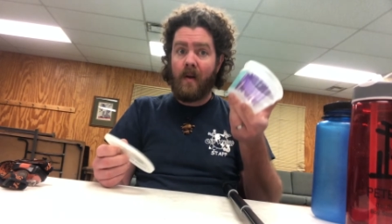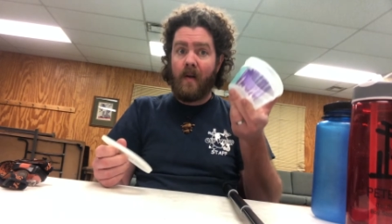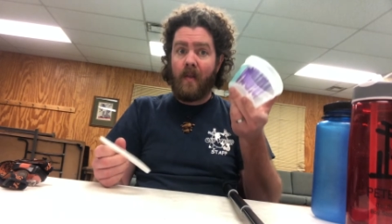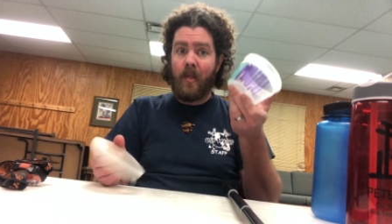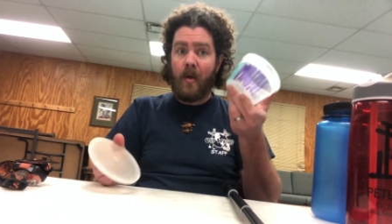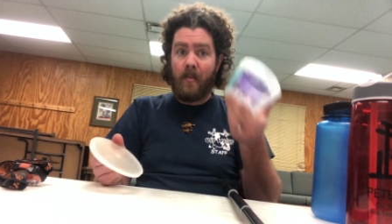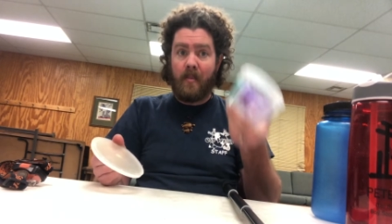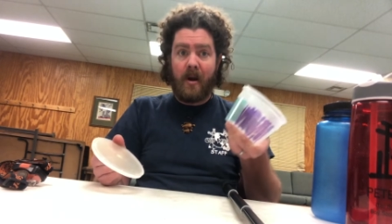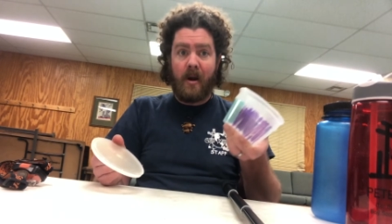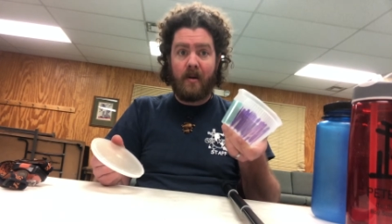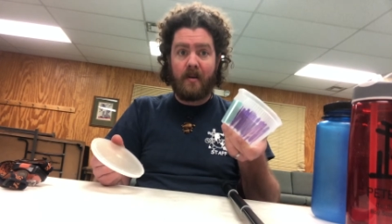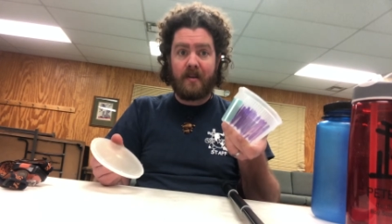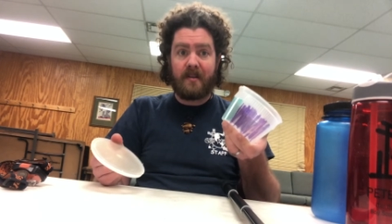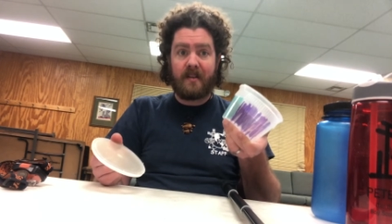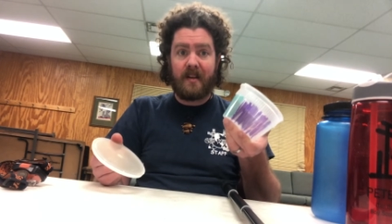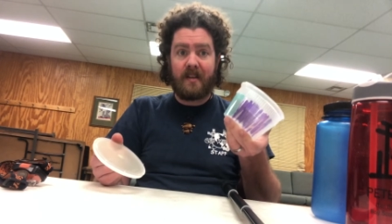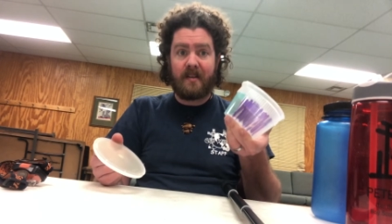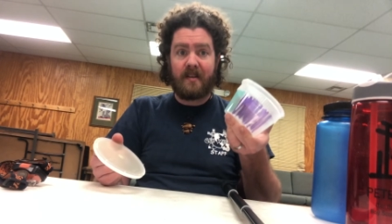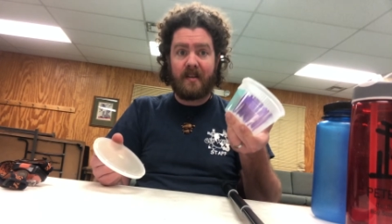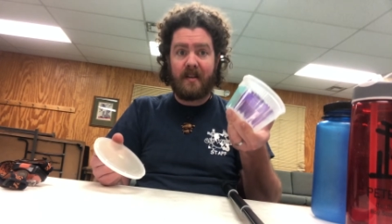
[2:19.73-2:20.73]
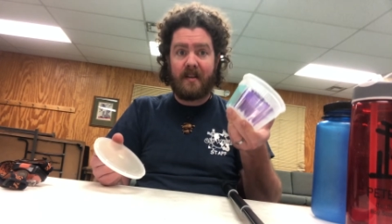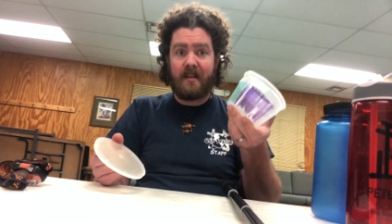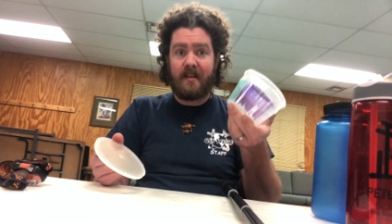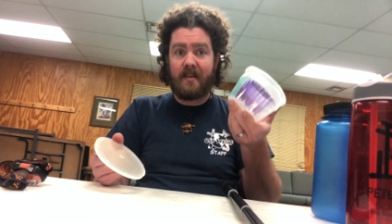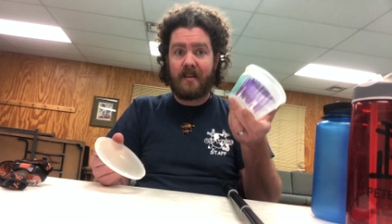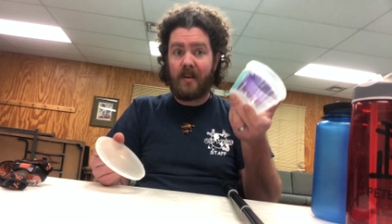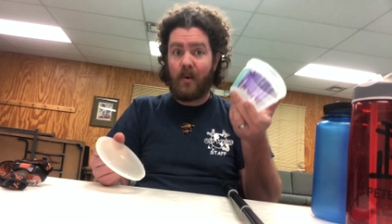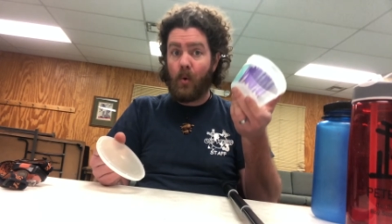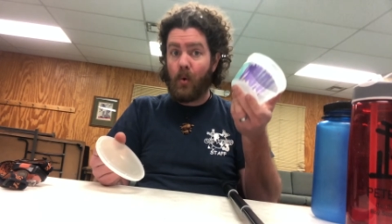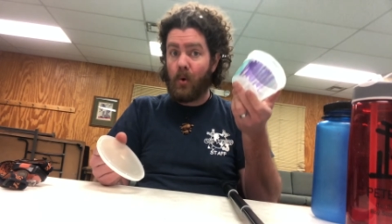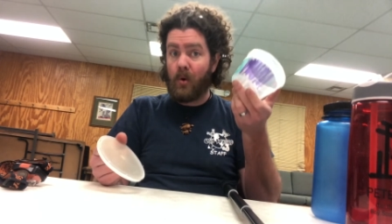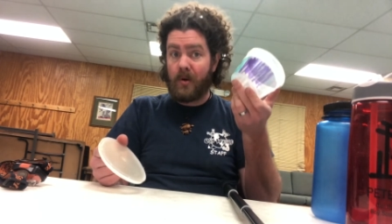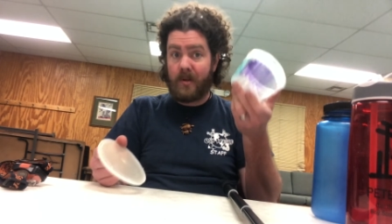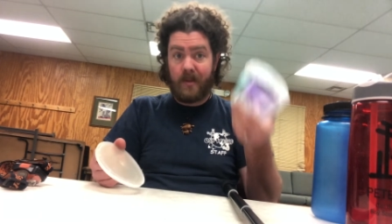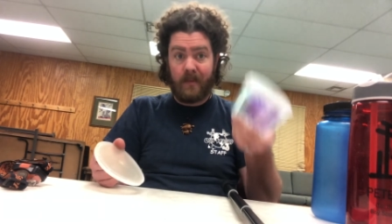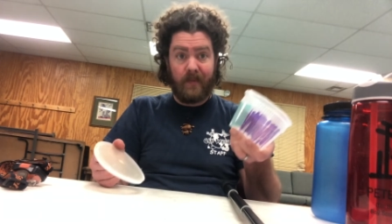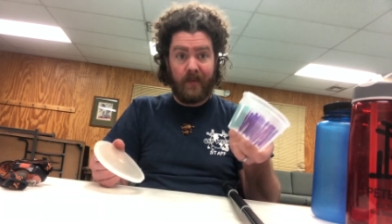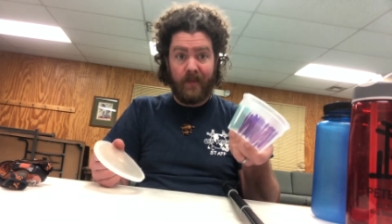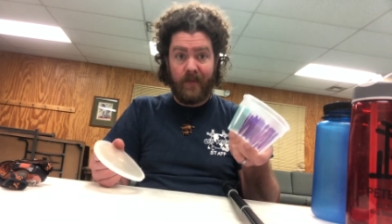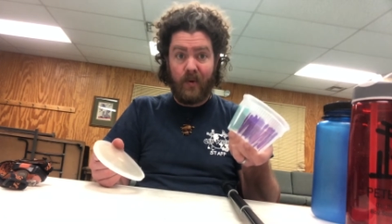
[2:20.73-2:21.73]
the bare necessities or
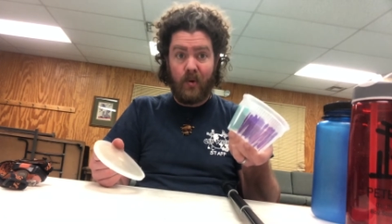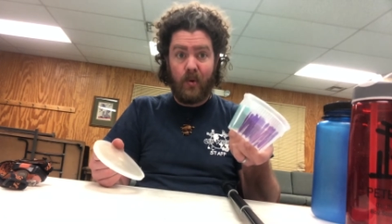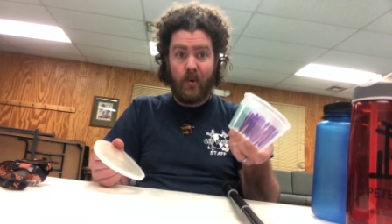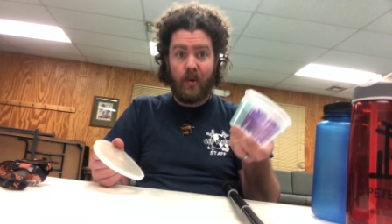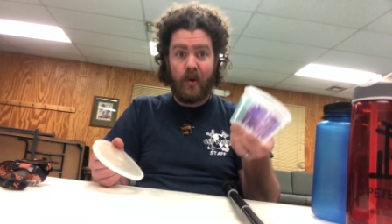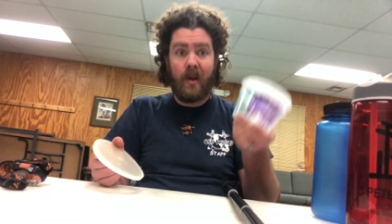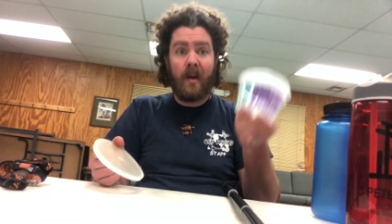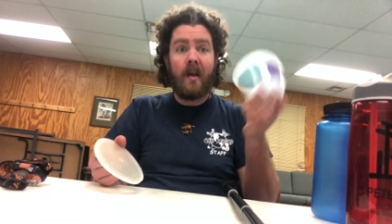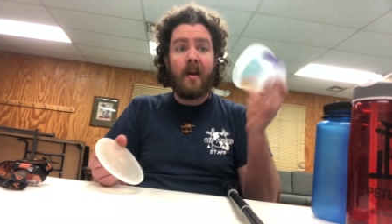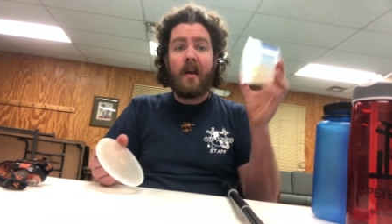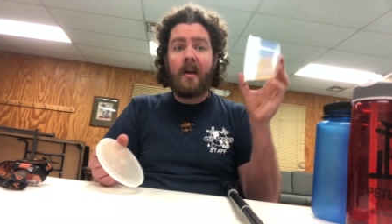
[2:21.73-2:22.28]
some food,